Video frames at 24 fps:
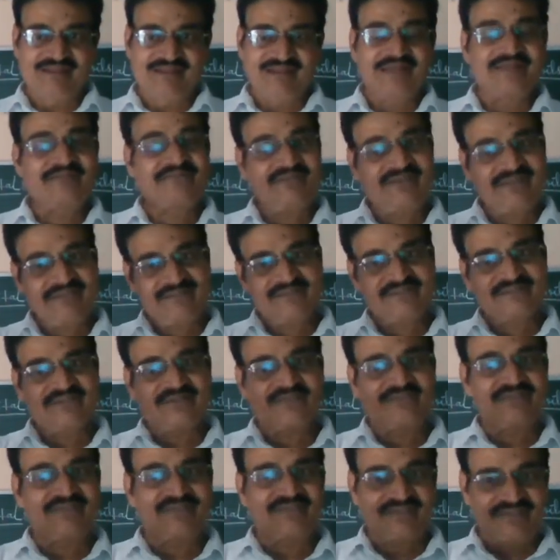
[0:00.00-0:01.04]
and very
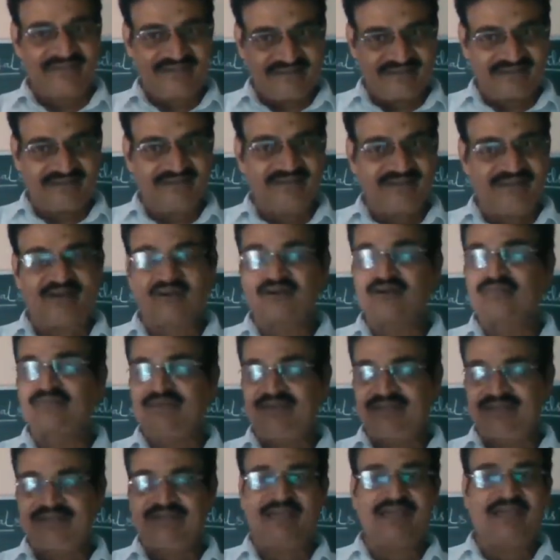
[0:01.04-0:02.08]
sufficiently or
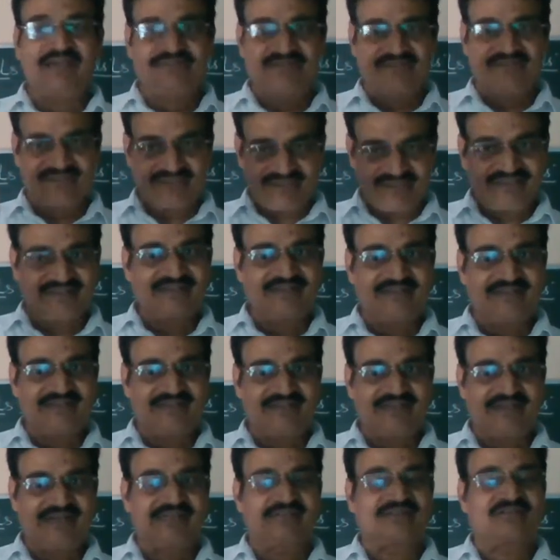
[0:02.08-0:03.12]
very
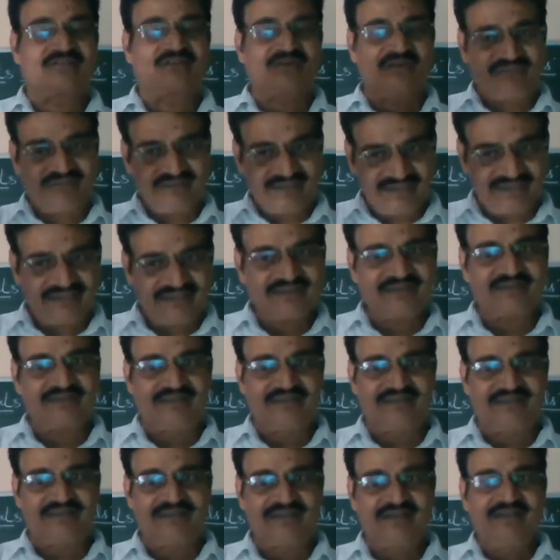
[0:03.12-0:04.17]
efficiently and
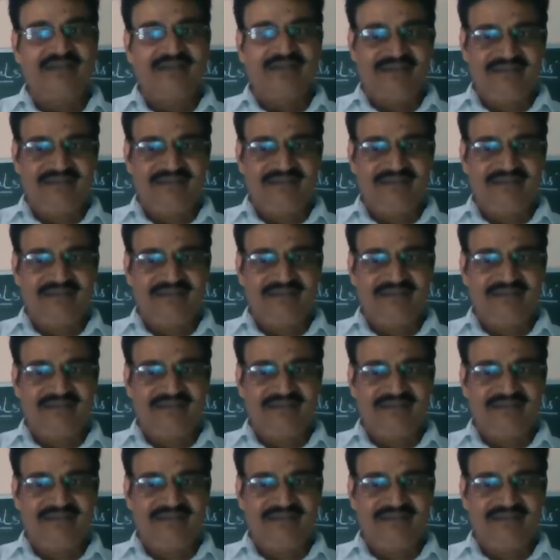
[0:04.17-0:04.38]
conveniently